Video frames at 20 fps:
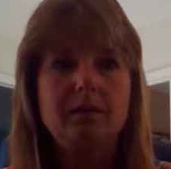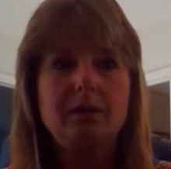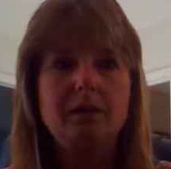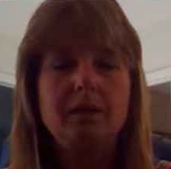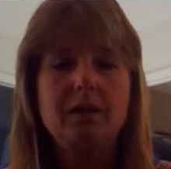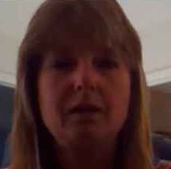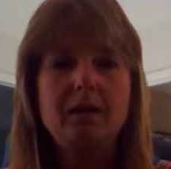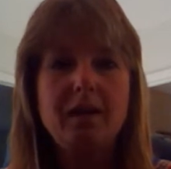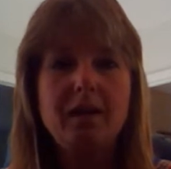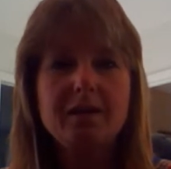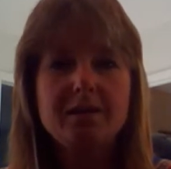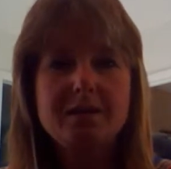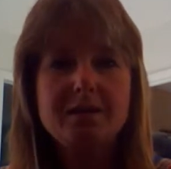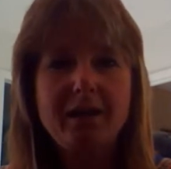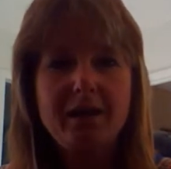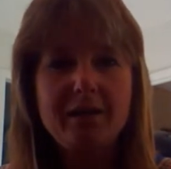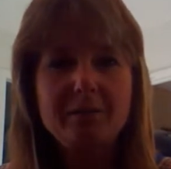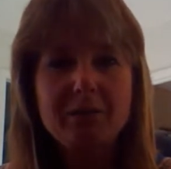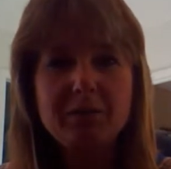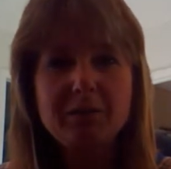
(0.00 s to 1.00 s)
the next
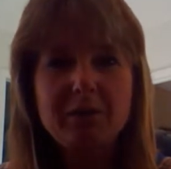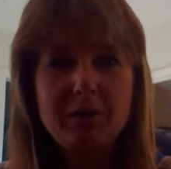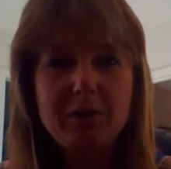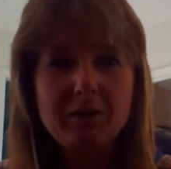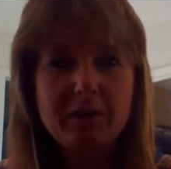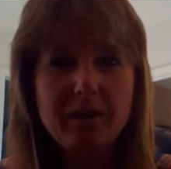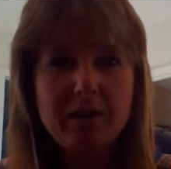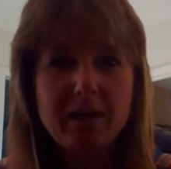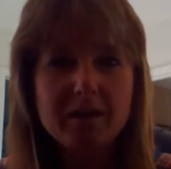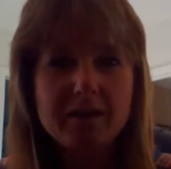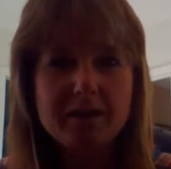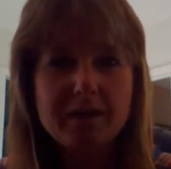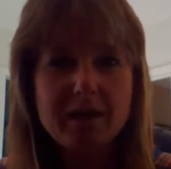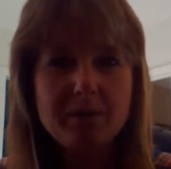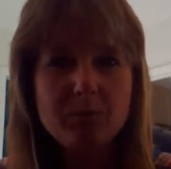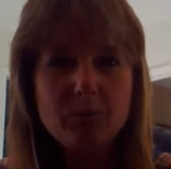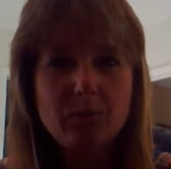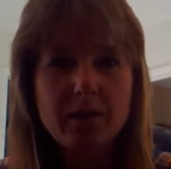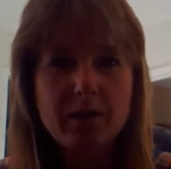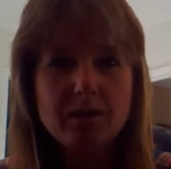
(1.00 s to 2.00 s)
time you go to that
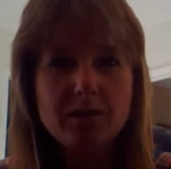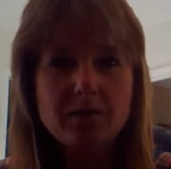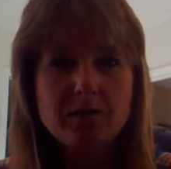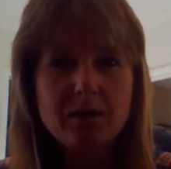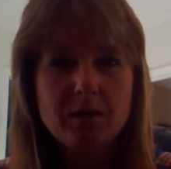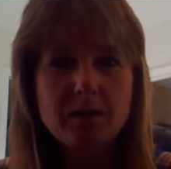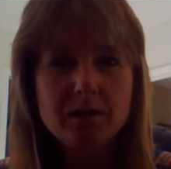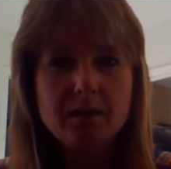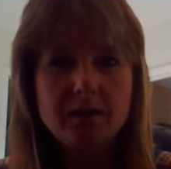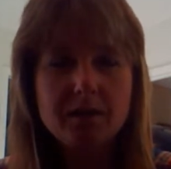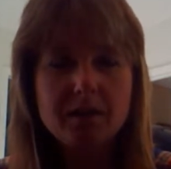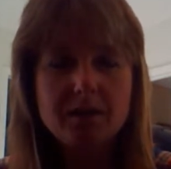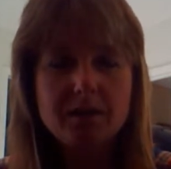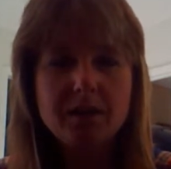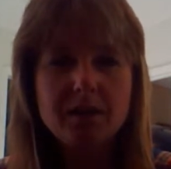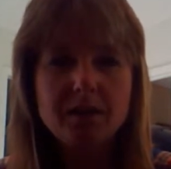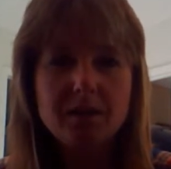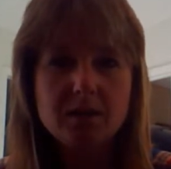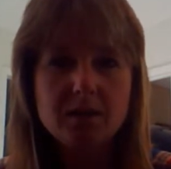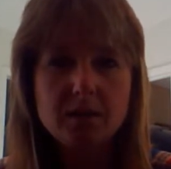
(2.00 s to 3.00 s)
same restaurant, isn't
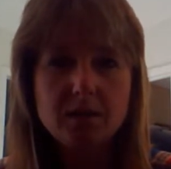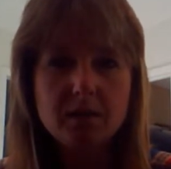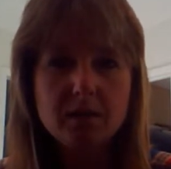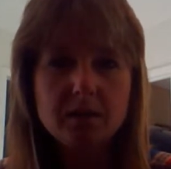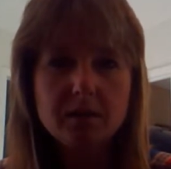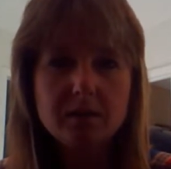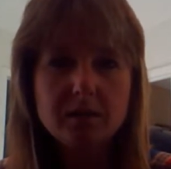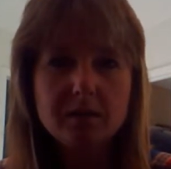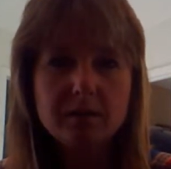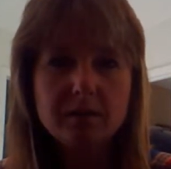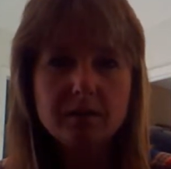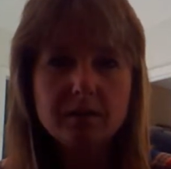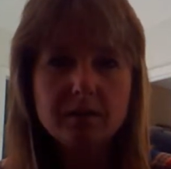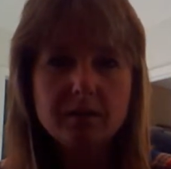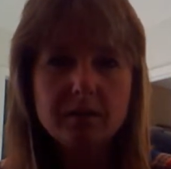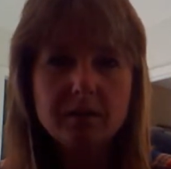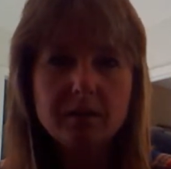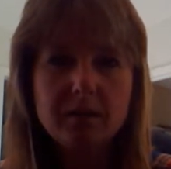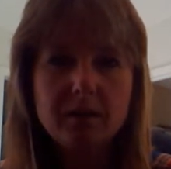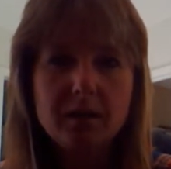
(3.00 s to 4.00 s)
it easier?
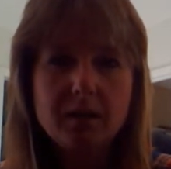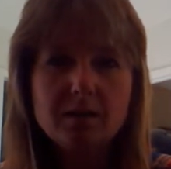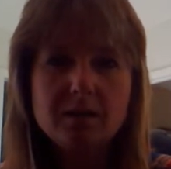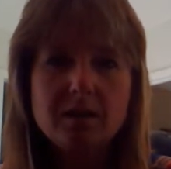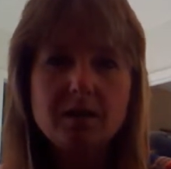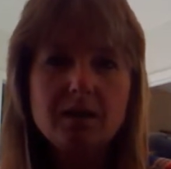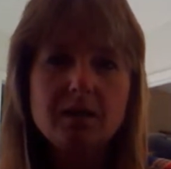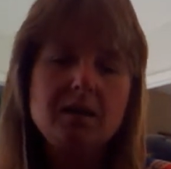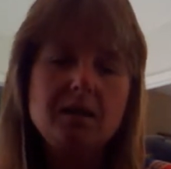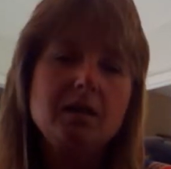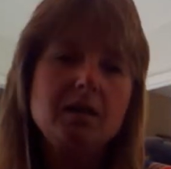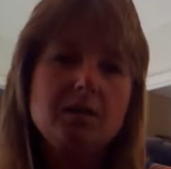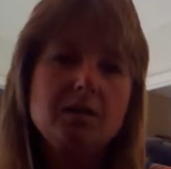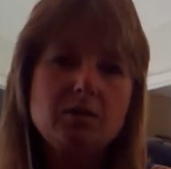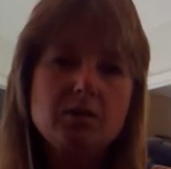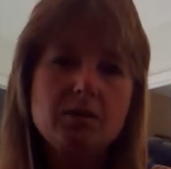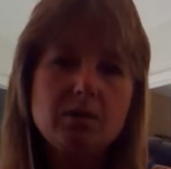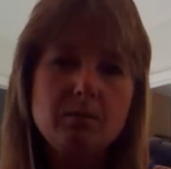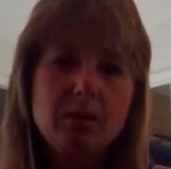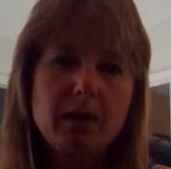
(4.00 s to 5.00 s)
Isn't it
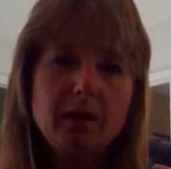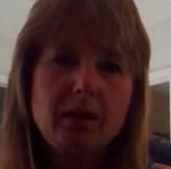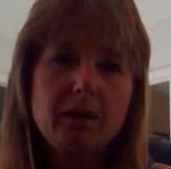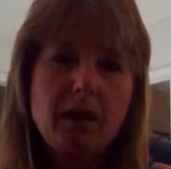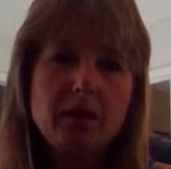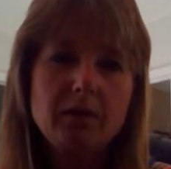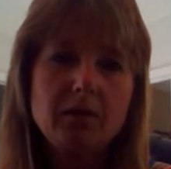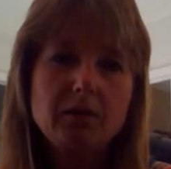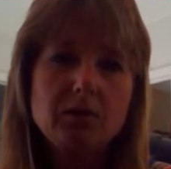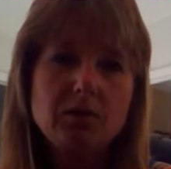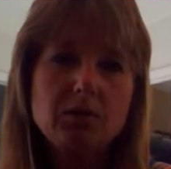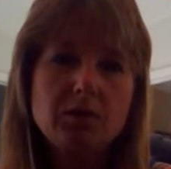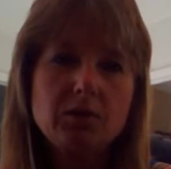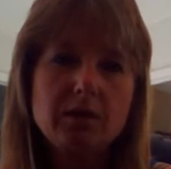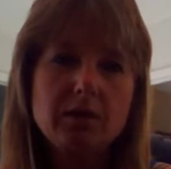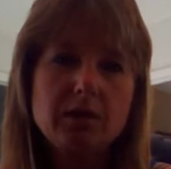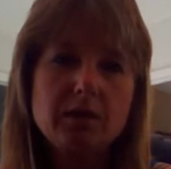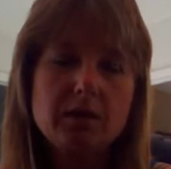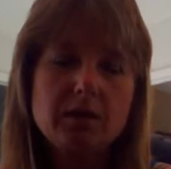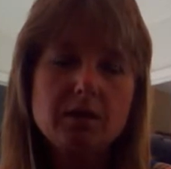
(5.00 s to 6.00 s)
easier to make that good
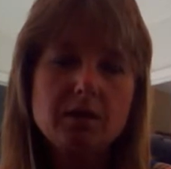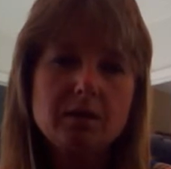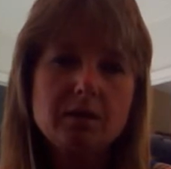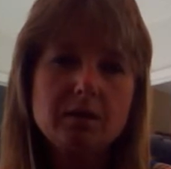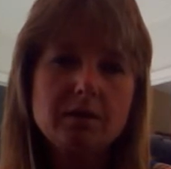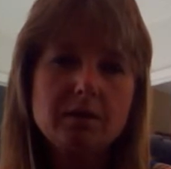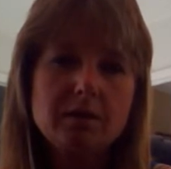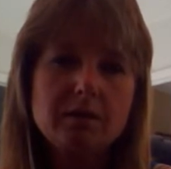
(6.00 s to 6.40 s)
choice?